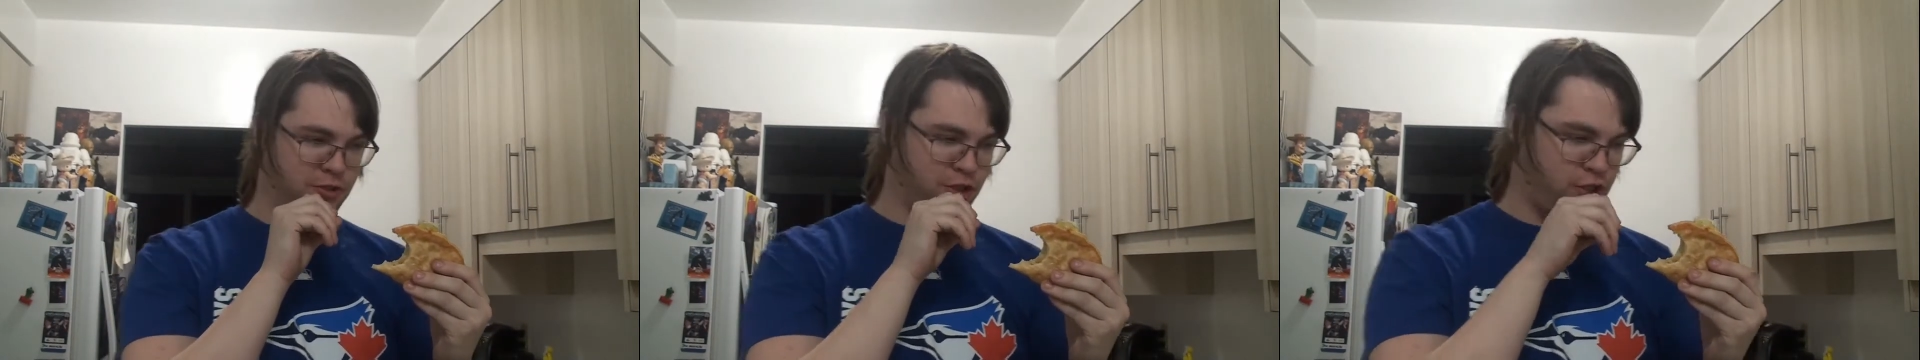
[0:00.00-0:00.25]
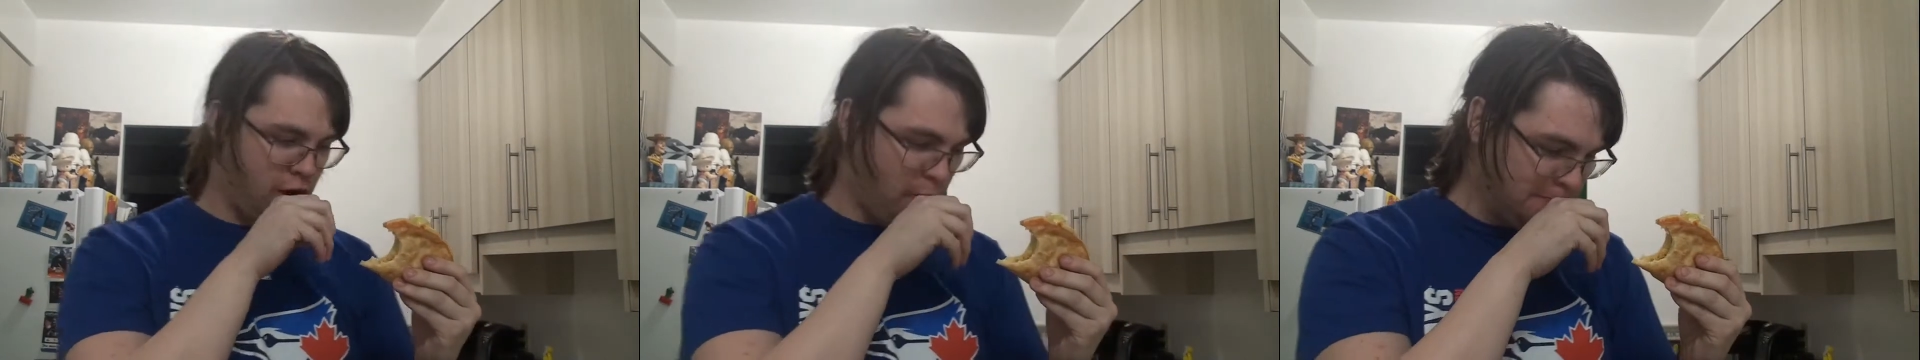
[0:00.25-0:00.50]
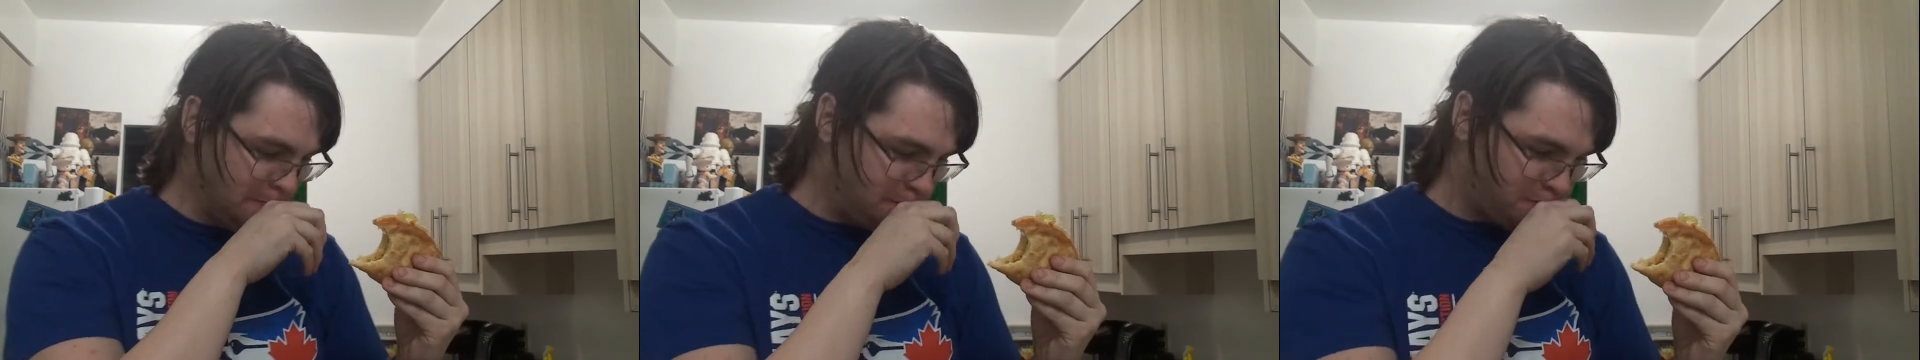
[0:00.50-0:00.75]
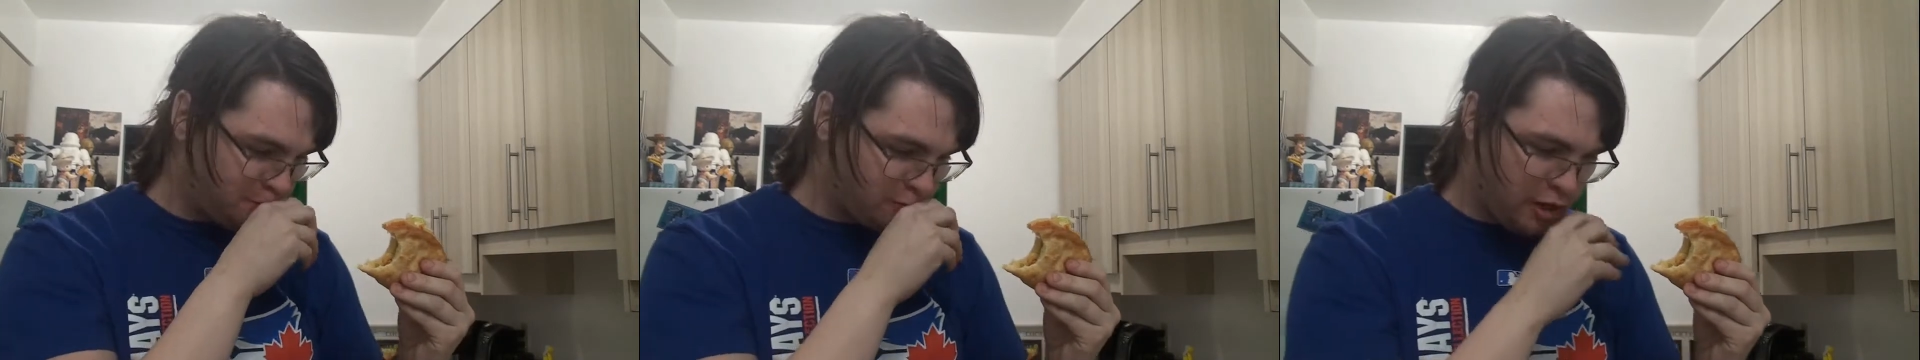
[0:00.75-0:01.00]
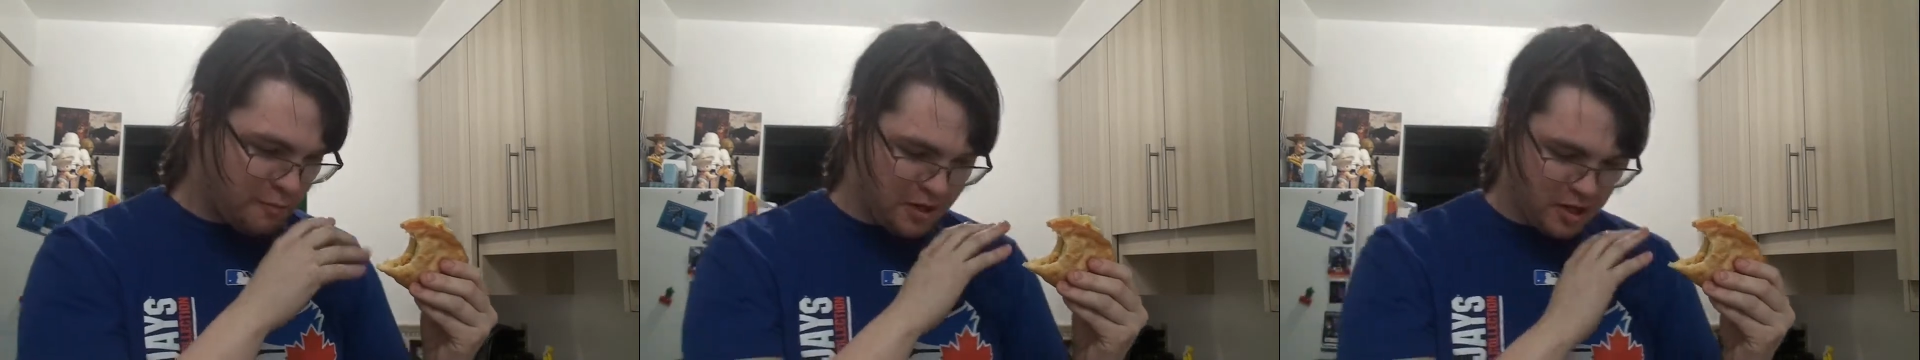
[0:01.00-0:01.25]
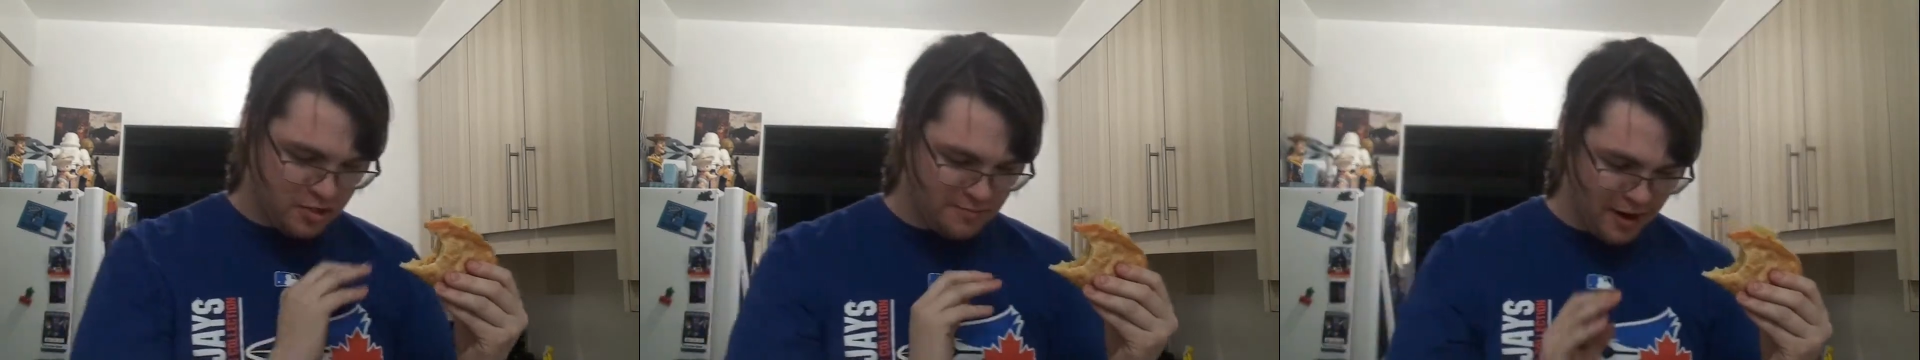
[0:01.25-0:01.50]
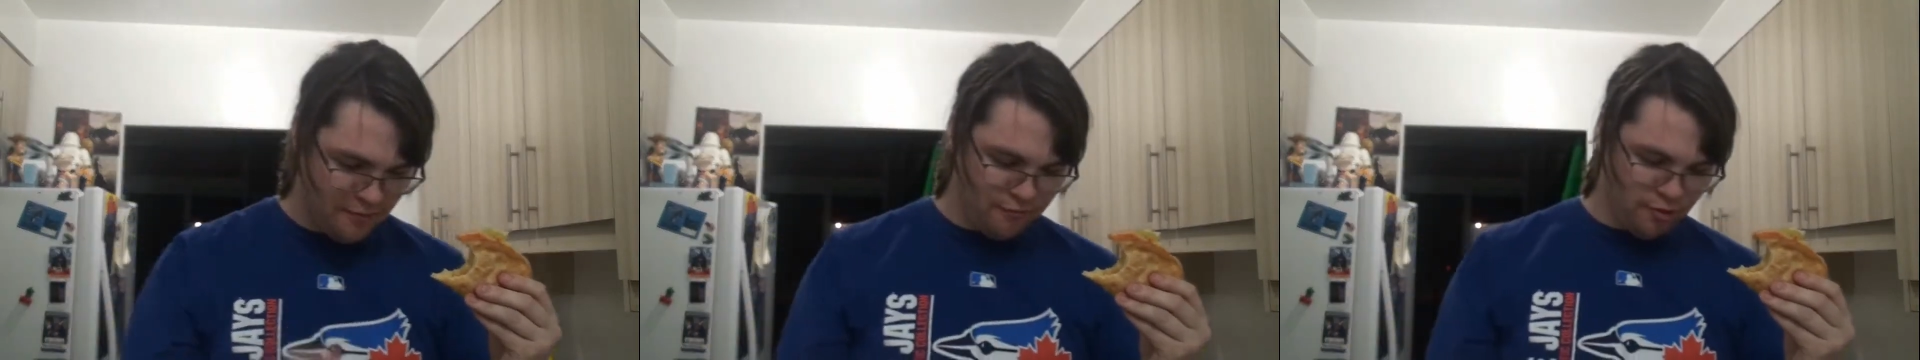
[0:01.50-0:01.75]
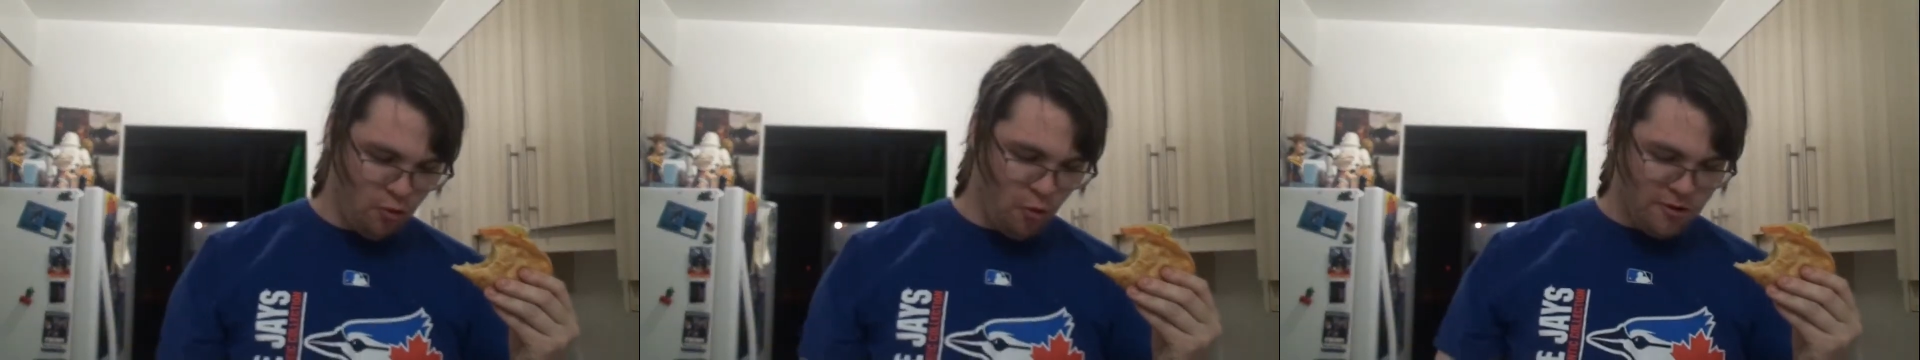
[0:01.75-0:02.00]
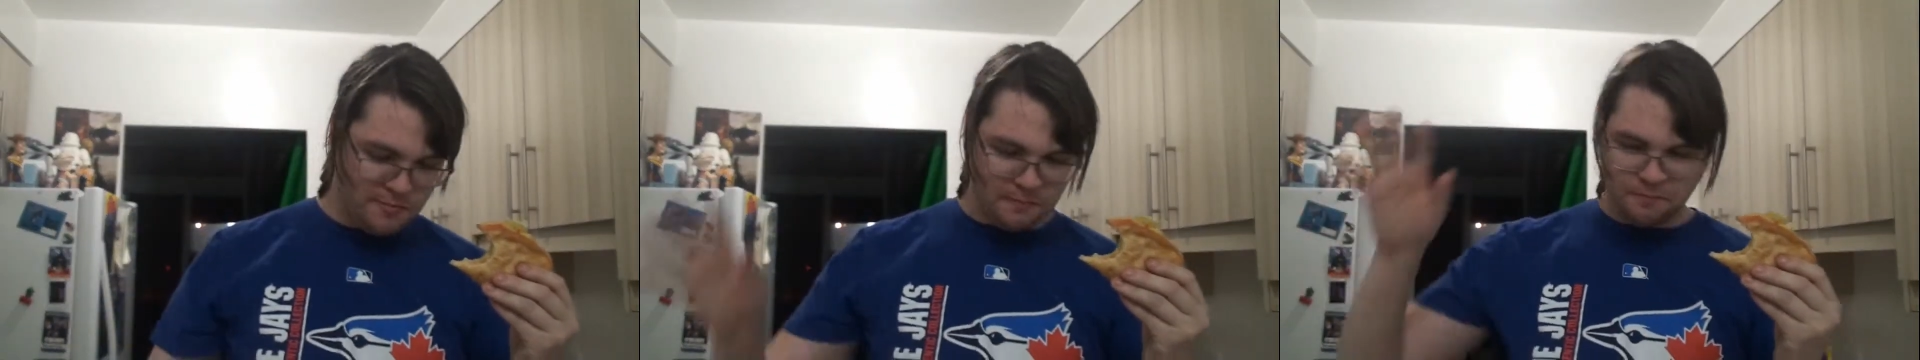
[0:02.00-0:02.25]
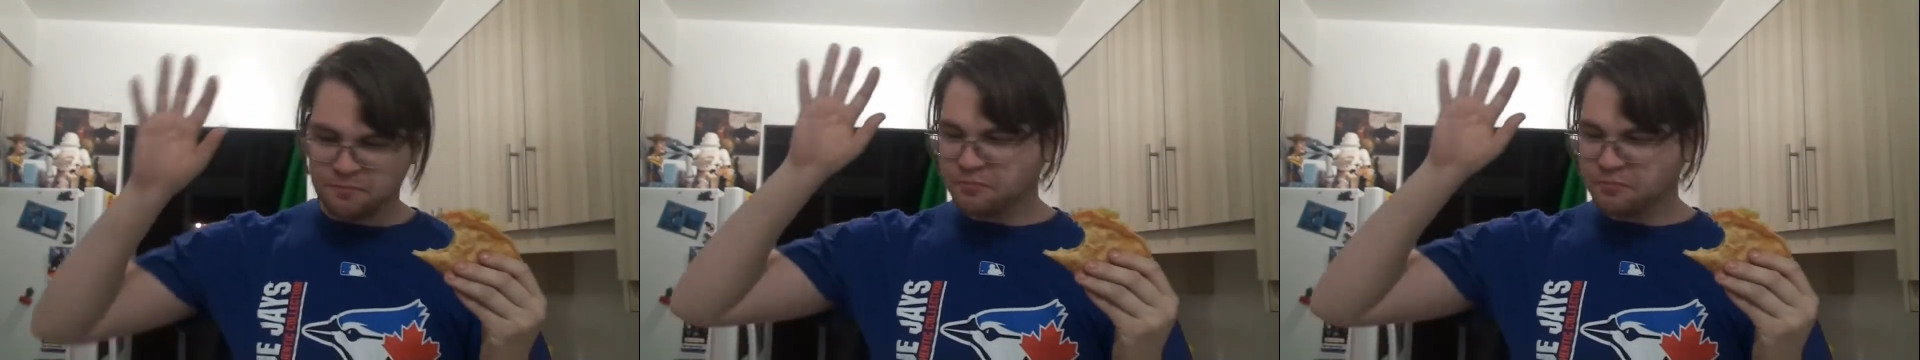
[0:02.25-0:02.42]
of the show because my floor